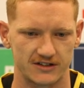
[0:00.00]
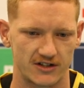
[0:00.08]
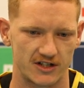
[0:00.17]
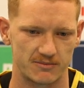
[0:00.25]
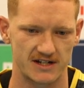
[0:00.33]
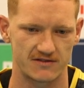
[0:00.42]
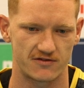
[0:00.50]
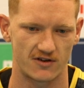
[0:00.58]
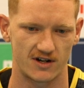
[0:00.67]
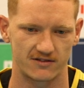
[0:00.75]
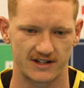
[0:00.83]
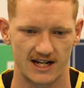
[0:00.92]
It's only been
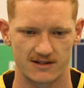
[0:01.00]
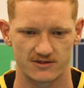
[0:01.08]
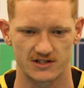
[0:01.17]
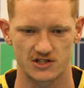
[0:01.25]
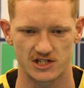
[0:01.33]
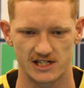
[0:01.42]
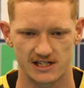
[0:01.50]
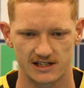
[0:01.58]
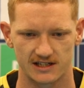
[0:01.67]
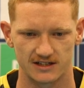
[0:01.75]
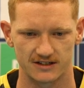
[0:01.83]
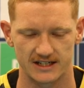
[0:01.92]
five games this
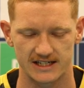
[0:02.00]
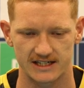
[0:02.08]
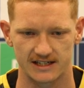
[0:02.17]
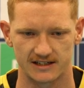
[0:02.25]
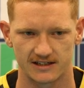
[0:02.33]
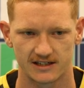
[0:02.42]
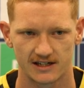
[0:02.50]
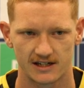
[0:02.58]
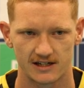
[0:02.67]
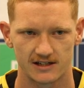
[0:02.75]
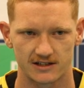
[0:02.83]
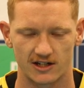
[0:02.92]
year in the league, and
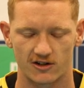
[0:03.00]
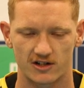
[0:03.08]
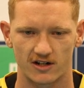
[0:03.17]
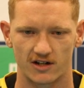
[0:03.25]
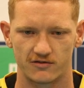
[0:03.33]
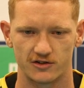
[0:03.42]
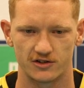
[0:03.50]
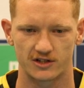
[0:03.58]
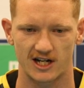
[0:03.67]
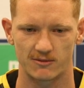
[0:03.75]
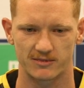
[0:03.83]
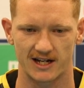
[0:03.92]
you know a few
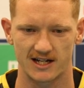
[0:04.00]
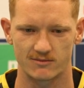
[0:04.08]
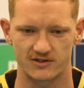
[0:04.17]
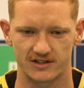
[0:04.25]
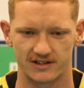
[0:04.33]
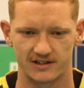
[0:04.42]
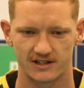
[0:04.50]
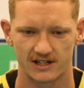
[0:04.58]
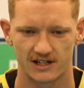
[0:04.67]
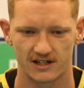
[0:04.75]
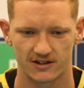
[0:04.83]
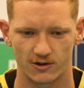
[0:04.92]
cup games, and
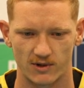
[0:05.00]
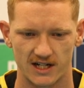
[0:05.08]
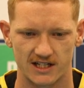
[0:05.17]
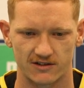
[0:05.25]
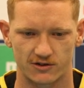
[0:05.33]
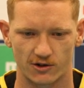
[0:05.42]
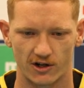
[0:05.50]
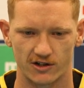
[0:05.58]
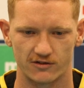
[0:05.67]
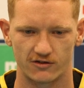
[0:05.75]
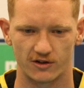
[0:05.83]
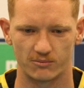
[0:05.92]
the way they've
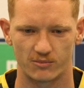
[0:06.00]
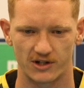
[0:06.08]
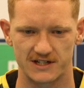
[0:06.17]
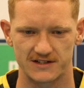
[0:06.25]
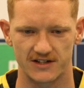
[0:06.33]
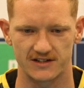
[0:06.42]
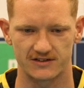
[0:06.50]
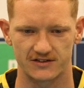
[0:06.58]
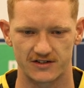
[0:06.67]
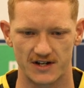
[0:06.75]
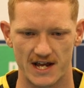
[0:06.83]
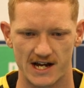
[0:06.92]
grown from
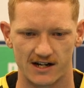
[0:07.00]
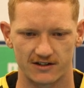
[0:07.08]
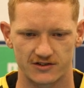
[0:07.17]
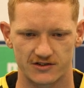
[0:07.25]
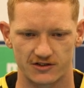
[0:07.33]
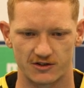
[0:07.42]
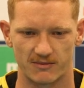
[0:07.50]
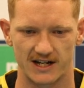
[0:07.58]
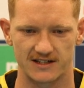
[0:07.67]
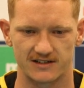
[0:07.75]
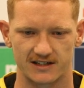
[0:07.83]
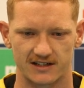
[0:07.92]
pre-season to now is just
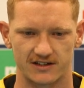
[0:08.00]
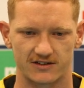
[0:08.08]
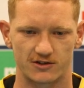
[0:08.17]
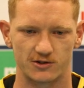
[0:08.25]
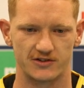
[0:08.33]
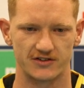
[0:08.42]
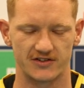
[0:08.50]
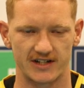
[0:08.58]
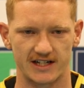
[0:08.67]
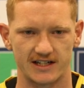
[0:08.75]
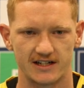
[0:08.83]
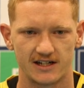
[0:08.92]
amazing, and it's good to
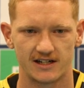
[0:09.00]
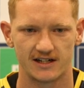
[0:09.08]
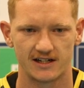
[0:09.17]
see.